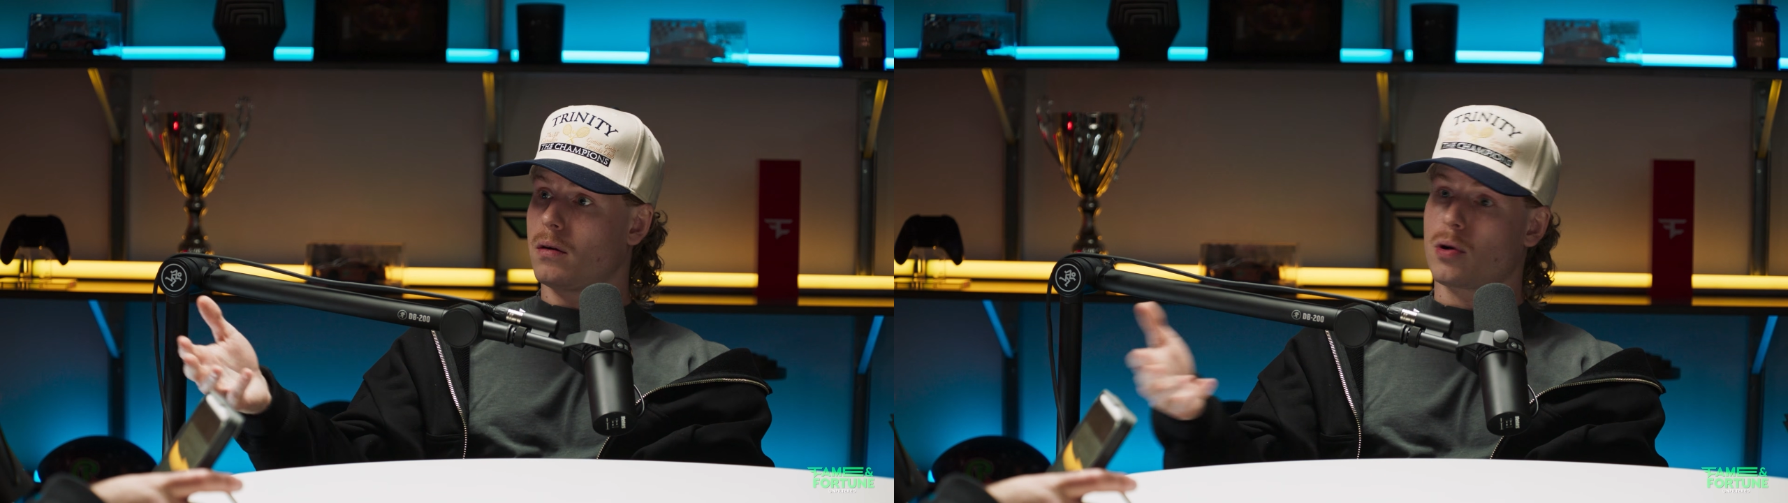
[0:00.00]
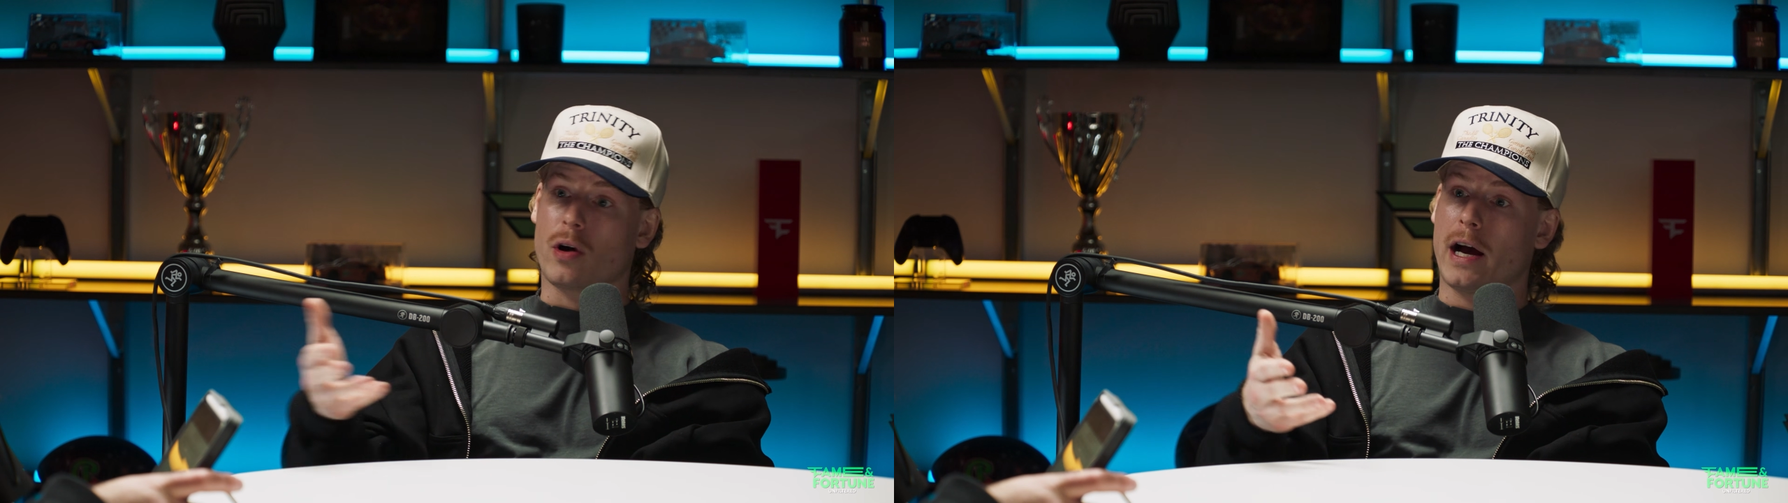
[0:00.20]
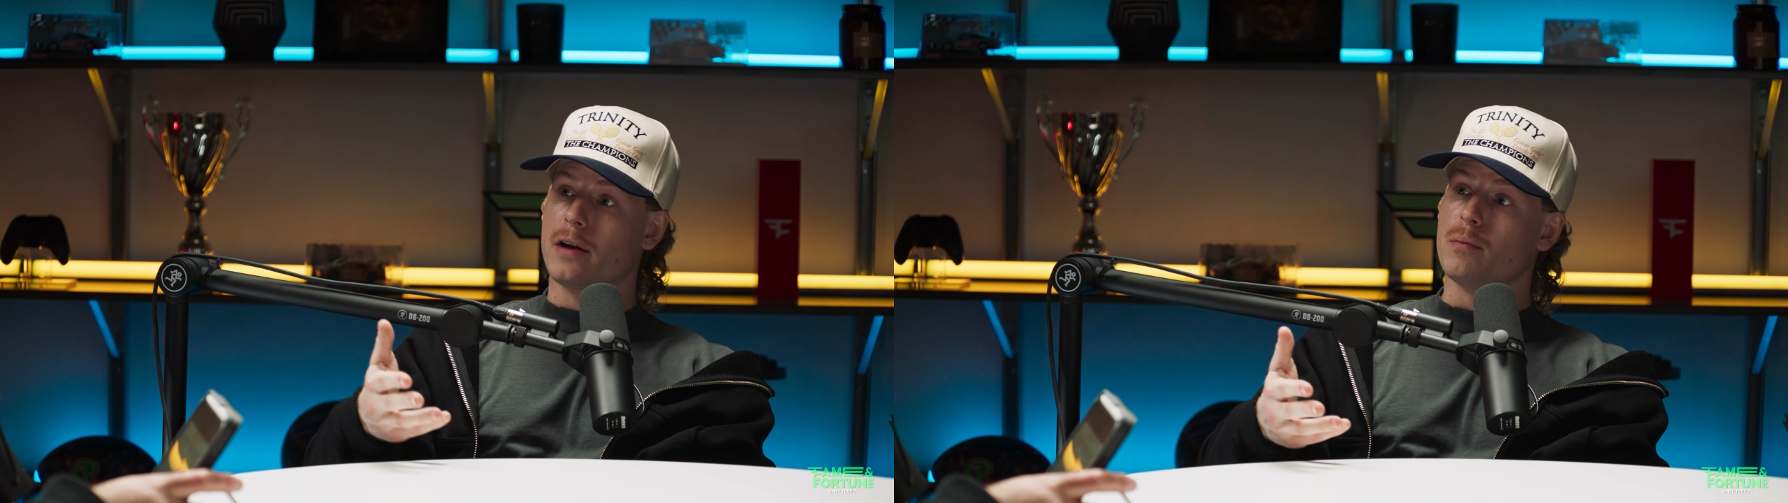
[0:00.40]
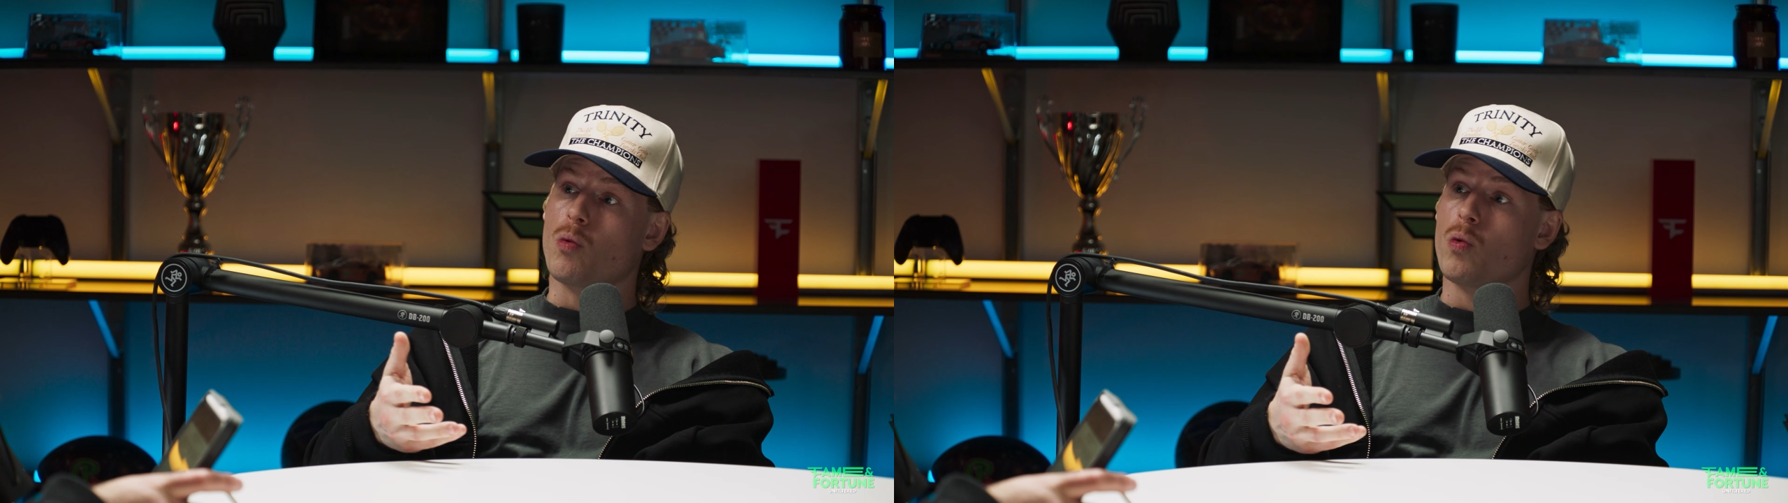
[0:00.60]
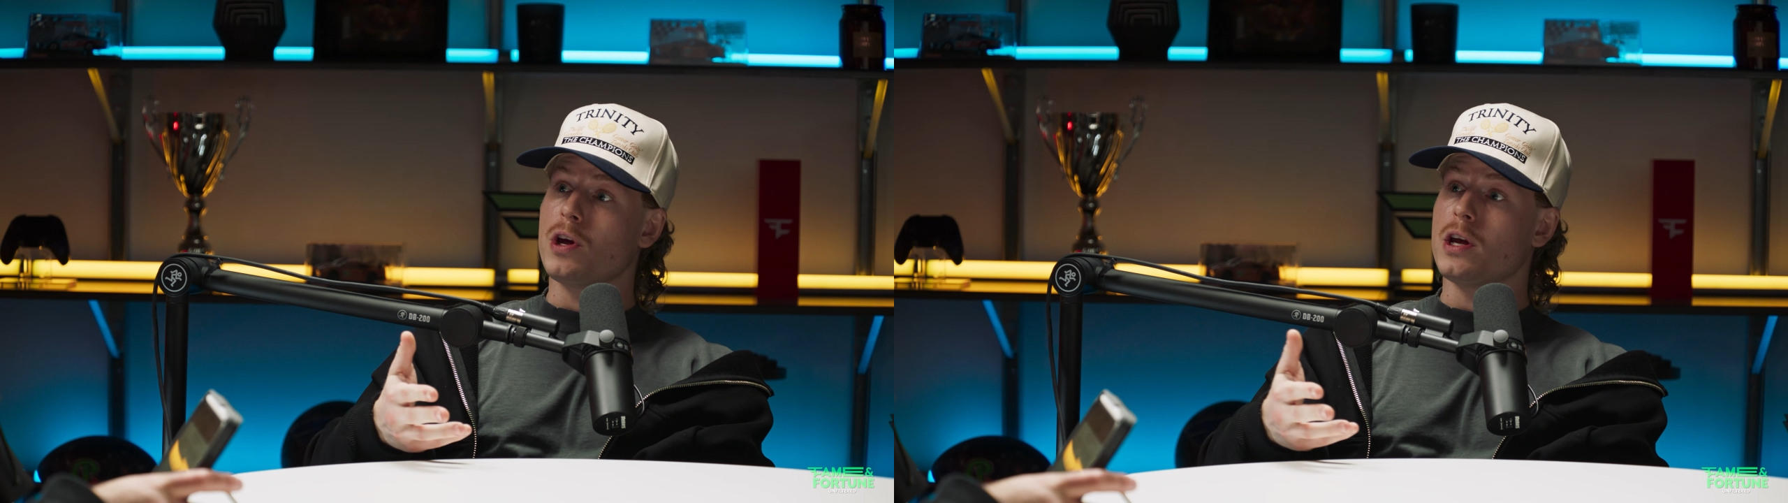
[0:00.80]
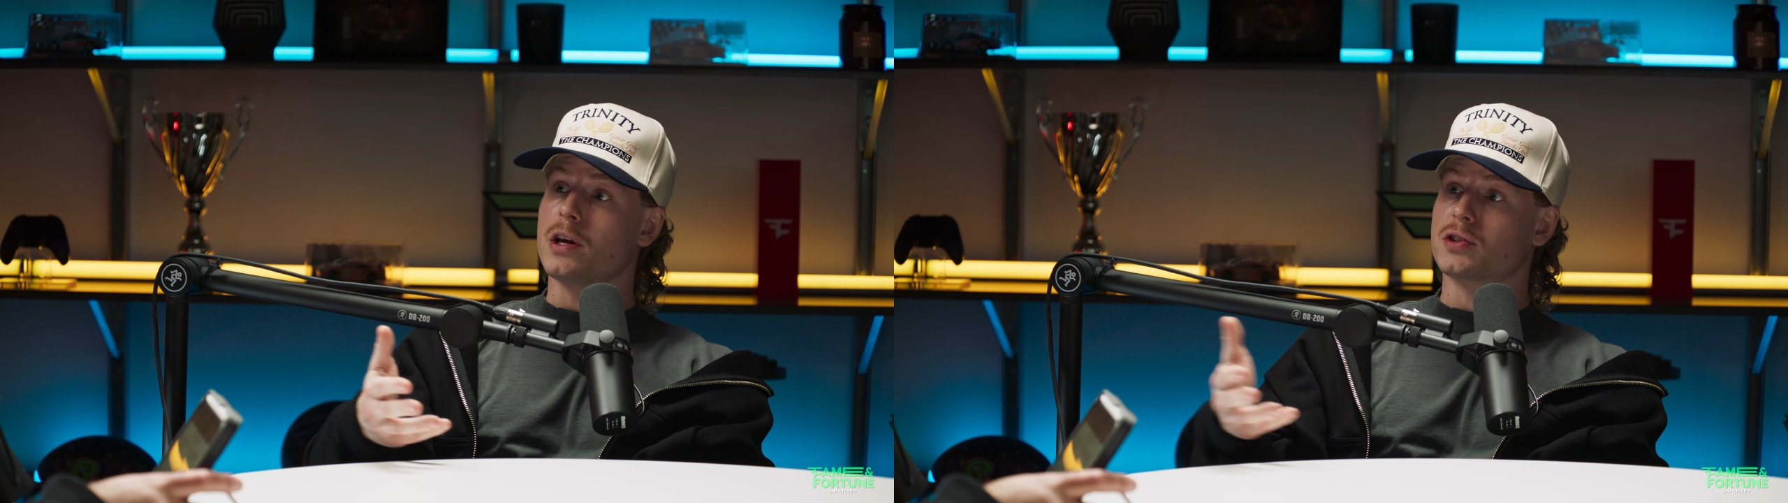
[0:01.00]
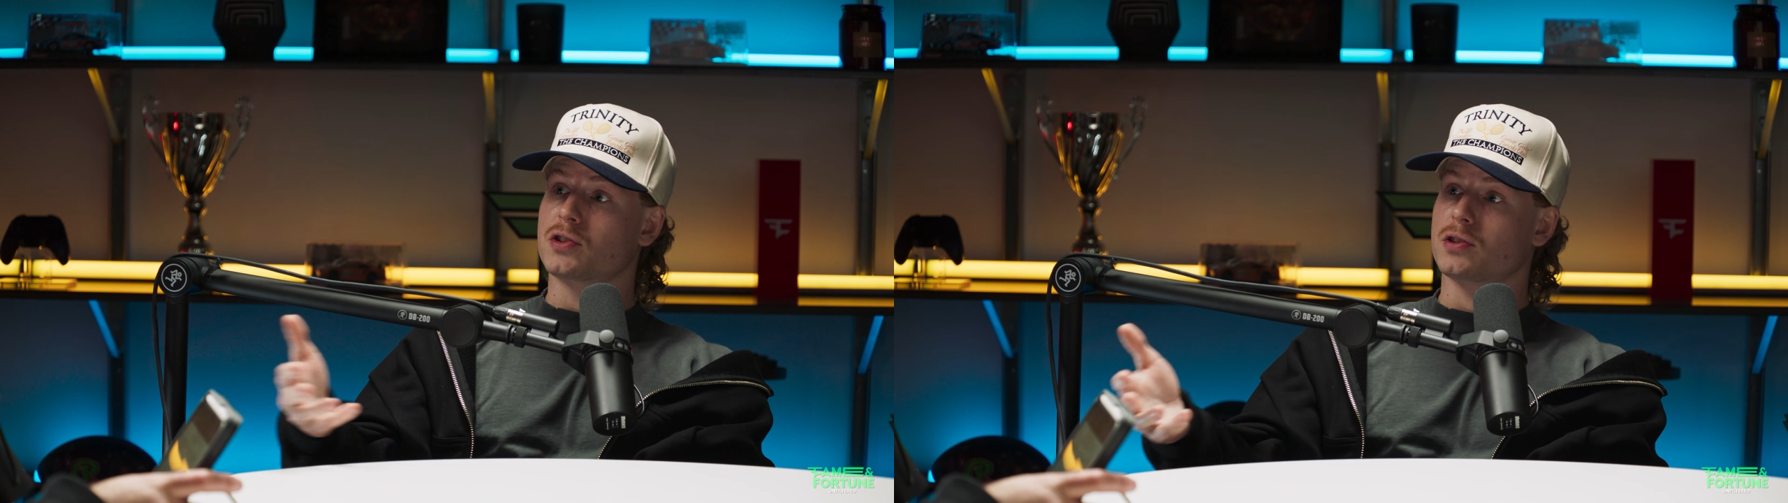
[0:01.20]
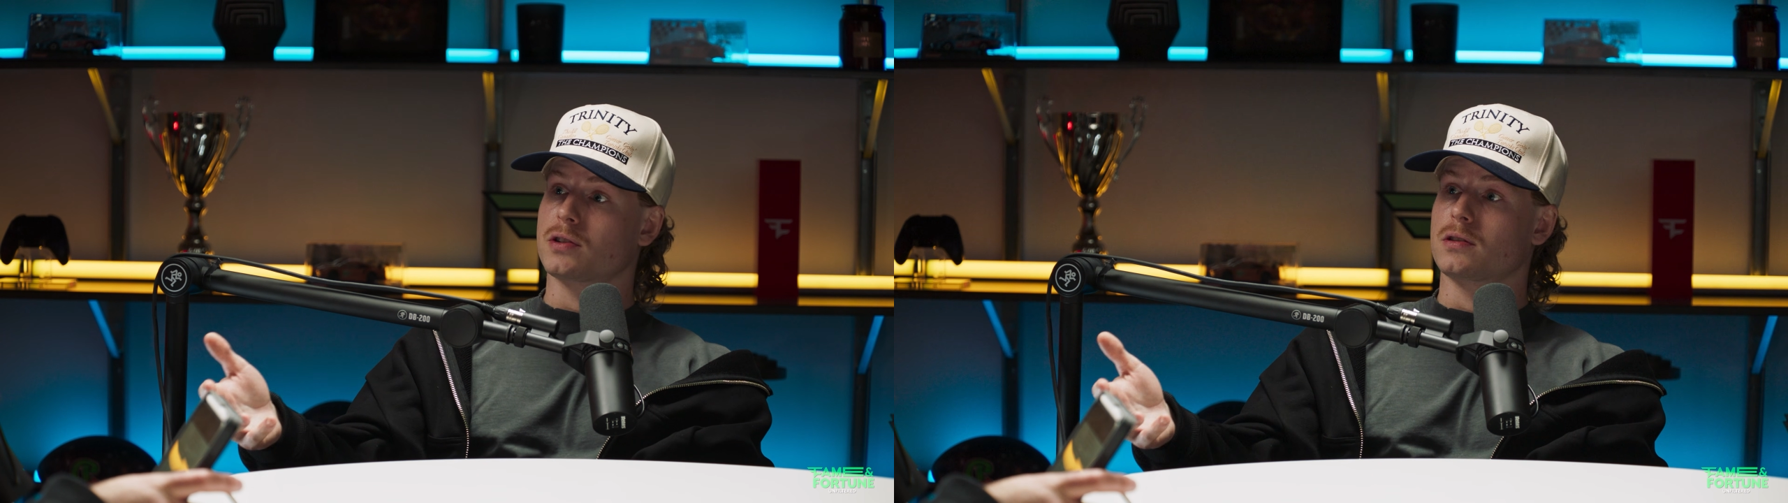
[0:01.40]
bro, I had
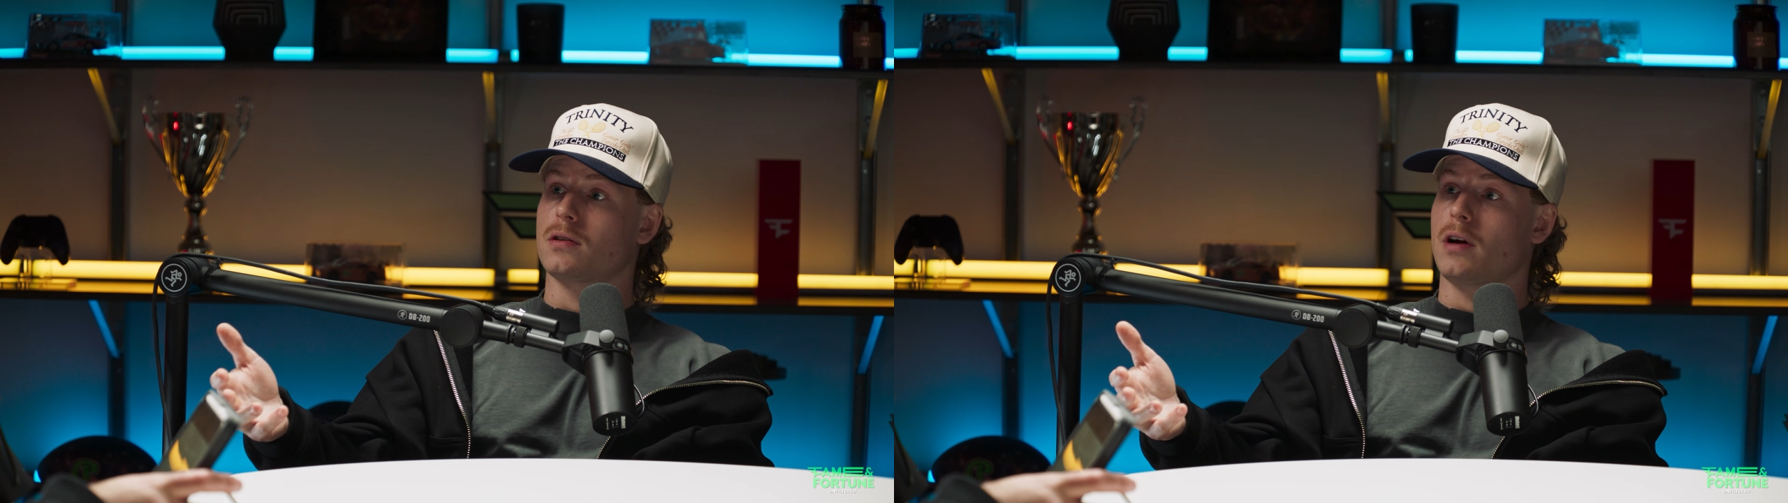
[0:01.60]
weeks